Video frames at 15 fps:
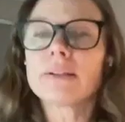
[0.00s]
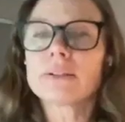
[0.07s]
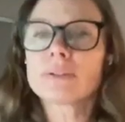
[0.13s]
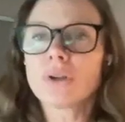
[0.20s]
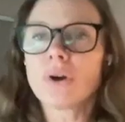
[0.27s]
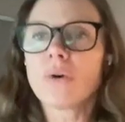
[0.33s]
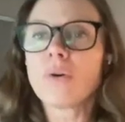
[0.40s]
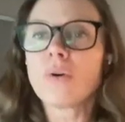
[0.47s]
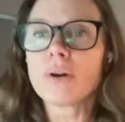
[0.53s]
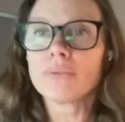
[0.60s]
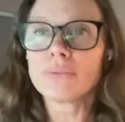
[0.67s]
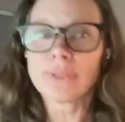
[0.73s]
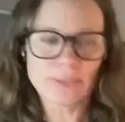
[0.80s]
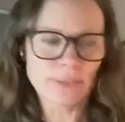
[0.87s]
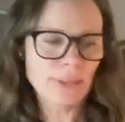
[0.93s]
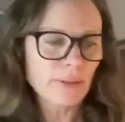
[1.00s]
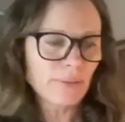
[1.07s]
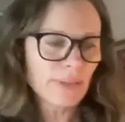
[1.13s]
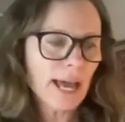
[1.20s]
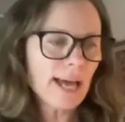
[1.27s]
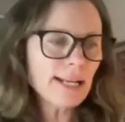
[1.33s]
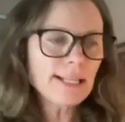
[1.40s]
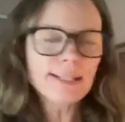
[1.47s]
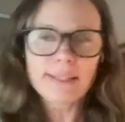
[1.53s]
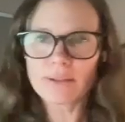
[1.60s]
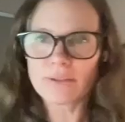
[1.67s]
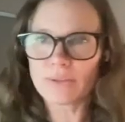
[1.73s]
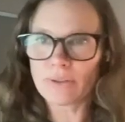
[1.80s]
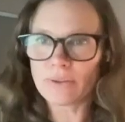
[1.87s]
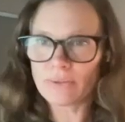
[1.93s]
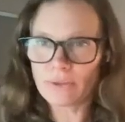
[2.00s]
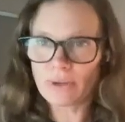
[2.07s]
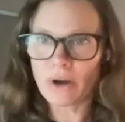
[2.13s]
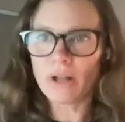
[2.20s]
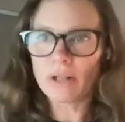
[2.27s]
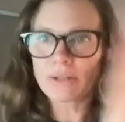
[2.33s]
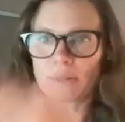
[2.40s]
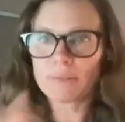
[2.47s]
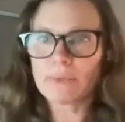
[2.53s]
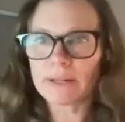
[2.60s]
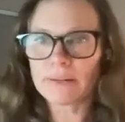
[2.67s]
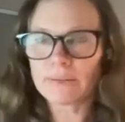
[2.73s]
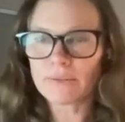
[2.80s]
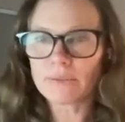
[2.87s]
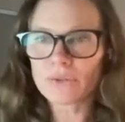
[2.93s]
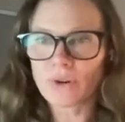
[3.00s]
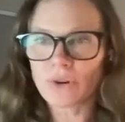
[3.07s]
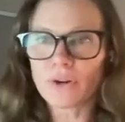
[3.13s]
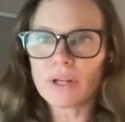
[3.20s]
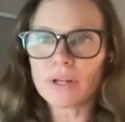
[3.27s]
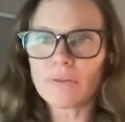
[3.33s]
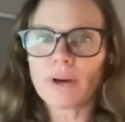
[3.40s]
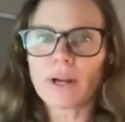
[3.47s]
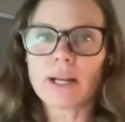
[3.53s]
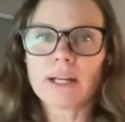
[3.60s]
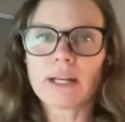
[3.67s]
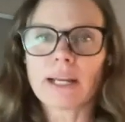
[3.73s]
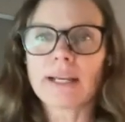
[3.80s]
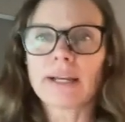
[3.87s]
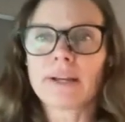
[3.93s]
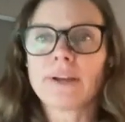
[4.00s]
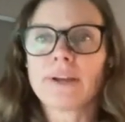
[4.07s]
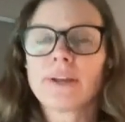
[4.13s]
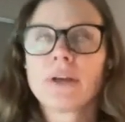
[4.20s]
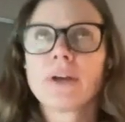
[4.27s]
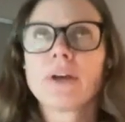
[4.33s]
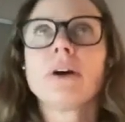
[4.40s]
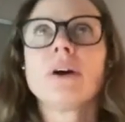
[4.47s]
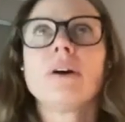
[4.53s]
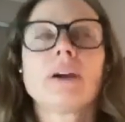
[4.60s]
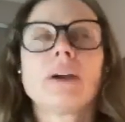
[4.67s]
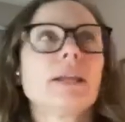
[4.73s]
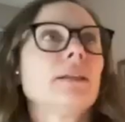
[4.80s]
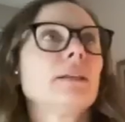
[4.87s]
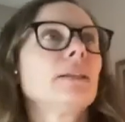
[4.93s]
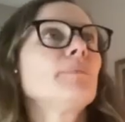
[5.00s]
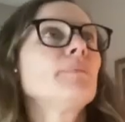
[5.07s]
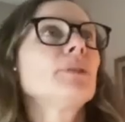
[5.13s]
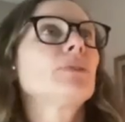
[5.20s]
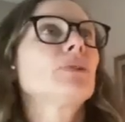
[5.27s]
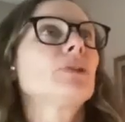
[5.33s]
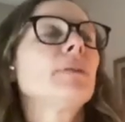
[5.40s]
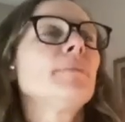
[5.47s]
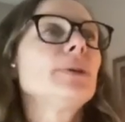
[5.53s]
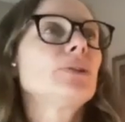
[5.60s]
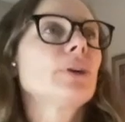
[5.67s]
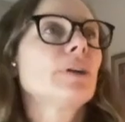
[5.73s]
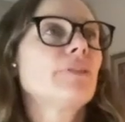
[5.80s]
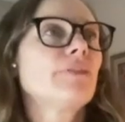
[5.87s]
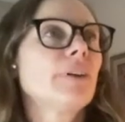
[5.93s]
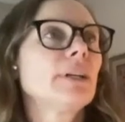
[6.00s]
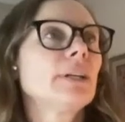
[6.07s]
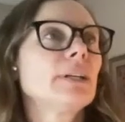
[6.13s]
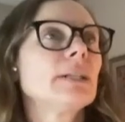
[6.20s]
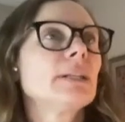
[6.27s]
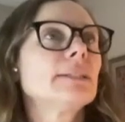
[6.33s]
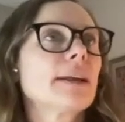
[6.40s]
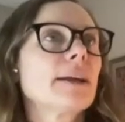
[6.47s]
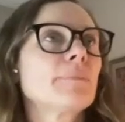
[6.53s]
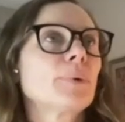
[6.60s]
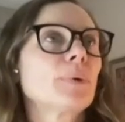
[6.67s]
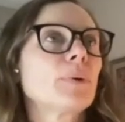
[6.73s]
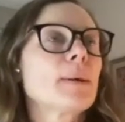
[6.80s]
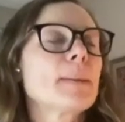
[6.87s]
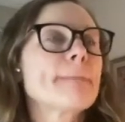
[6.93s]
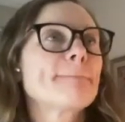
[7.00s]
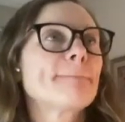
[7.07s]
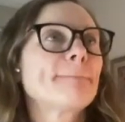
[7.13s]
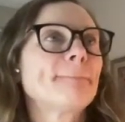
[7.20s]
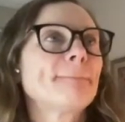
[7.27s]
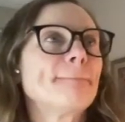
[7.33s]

yeah, so that is the ultimate journey, right? Like, okay, let me try to find an example.